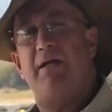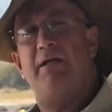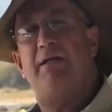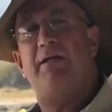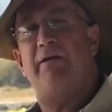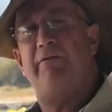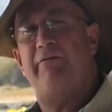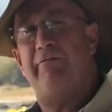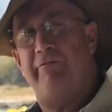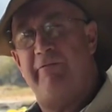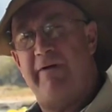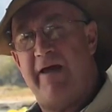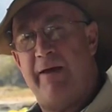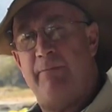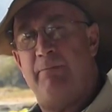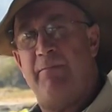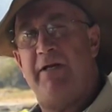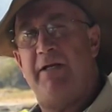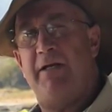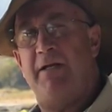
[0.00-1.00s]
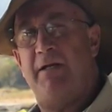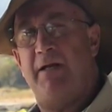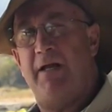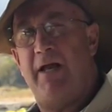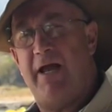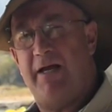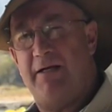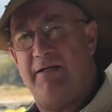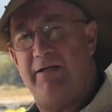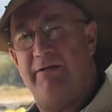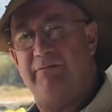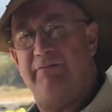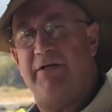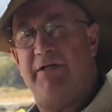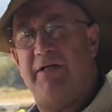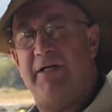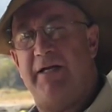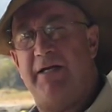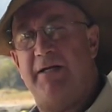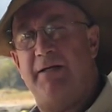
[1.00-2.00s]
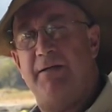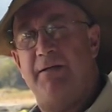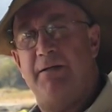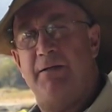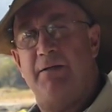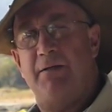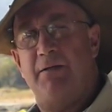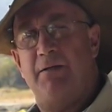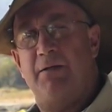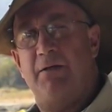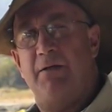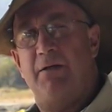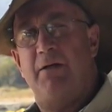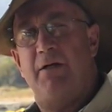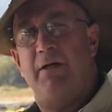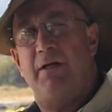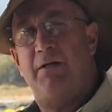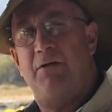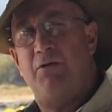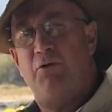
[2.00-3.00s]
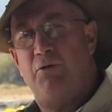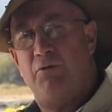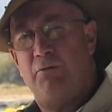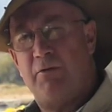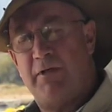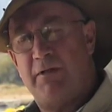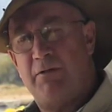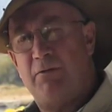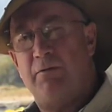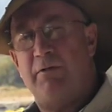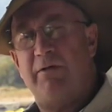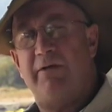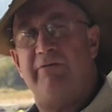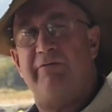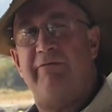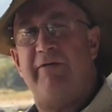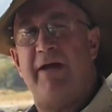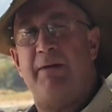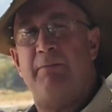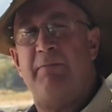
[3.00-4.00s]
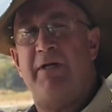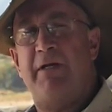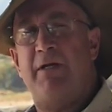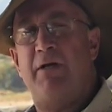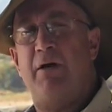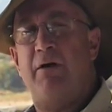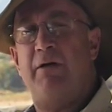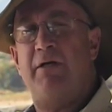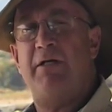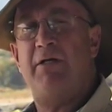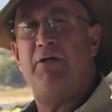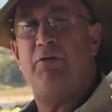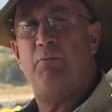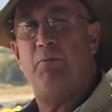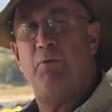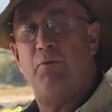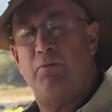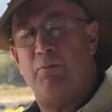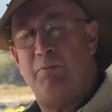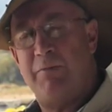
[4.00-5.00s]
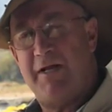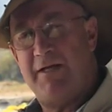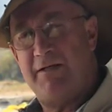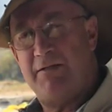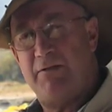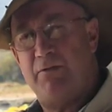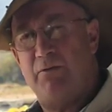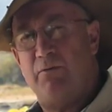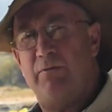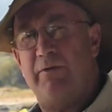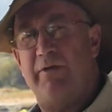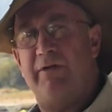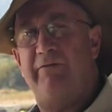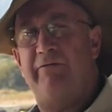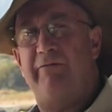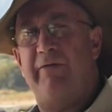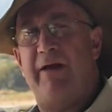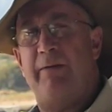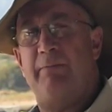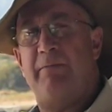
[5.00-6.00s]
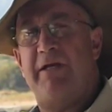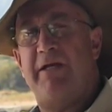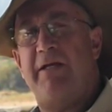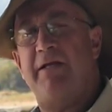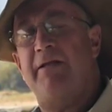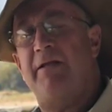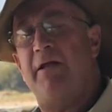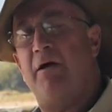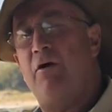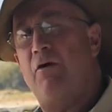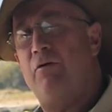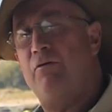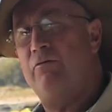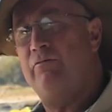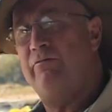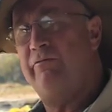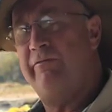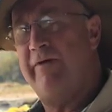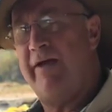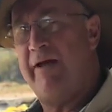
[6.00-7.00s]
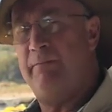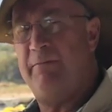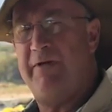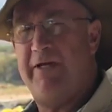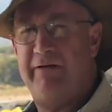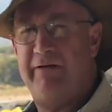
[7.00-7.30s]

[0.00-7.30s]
is a family activity. Enjoy it with the family, go and explore places with the family. Get the whole family